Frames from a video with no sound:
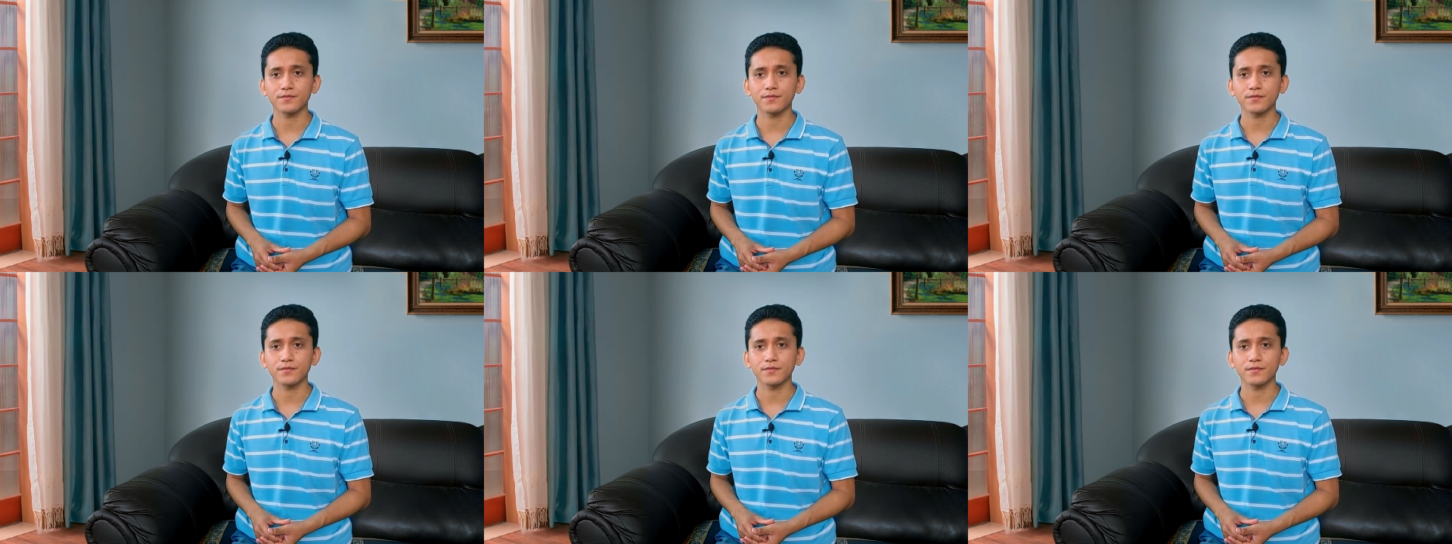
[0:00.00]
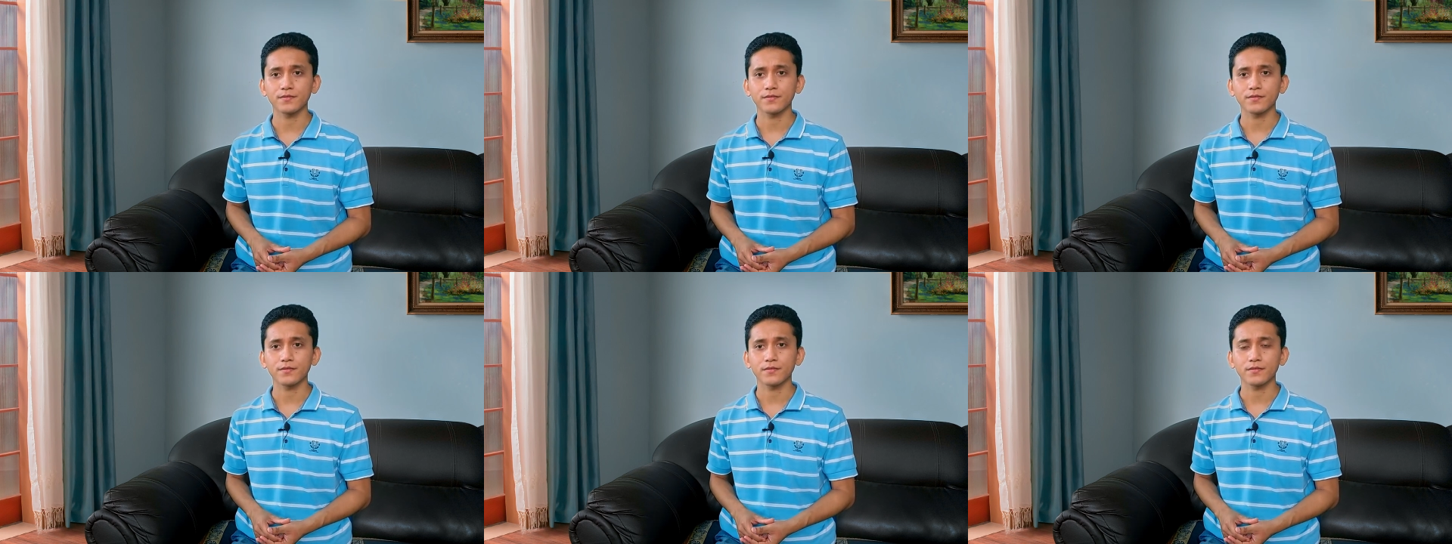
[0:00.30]

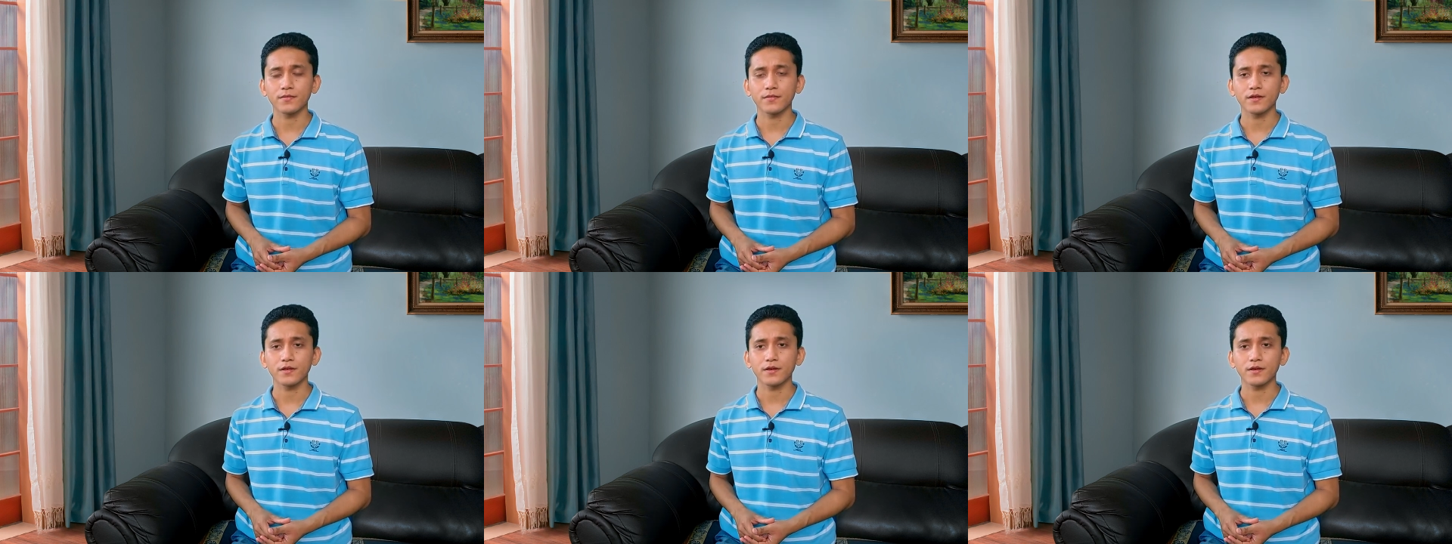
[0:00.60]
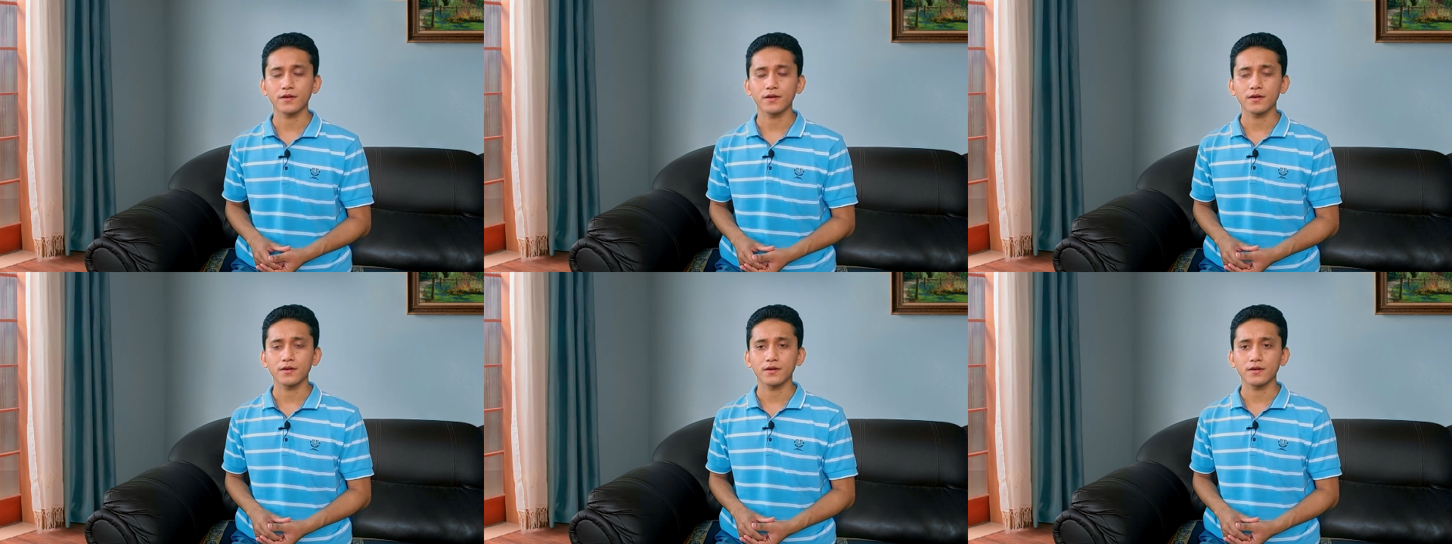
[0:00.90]

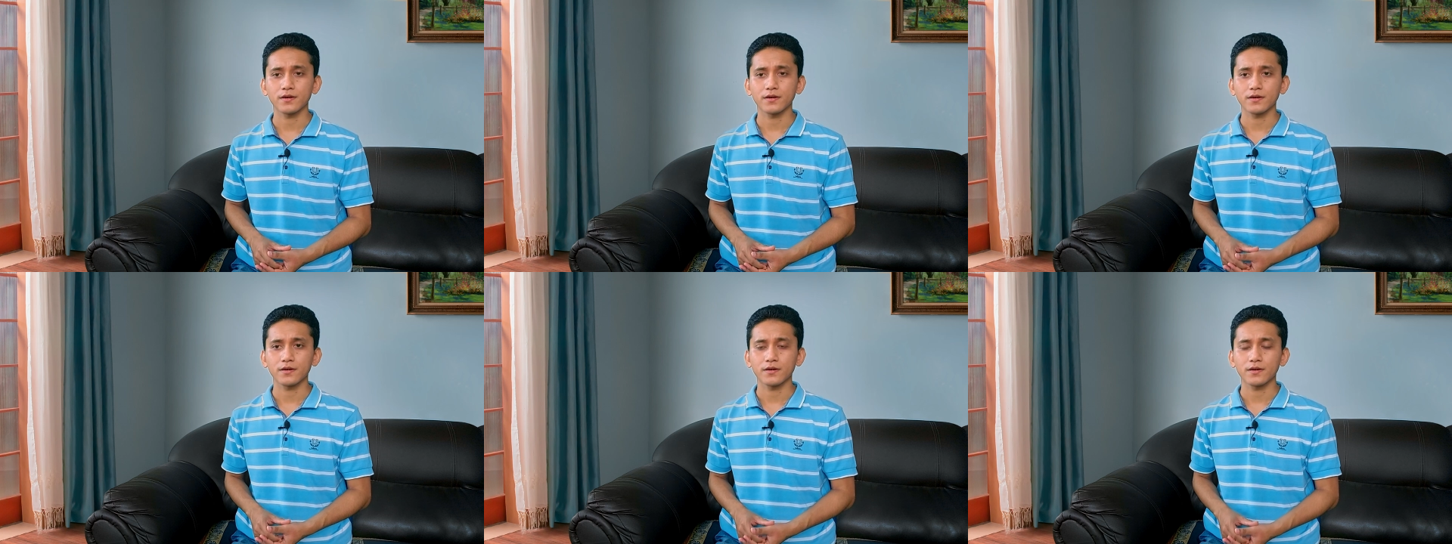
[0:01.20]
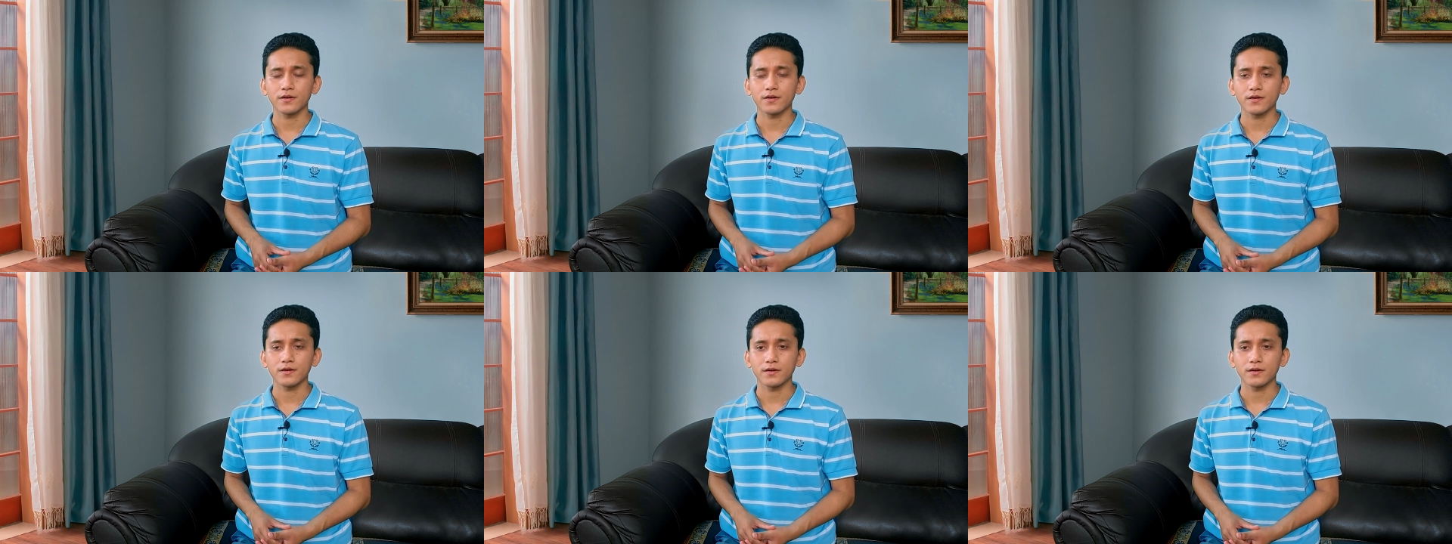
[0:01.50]
No one is speaking in this clip.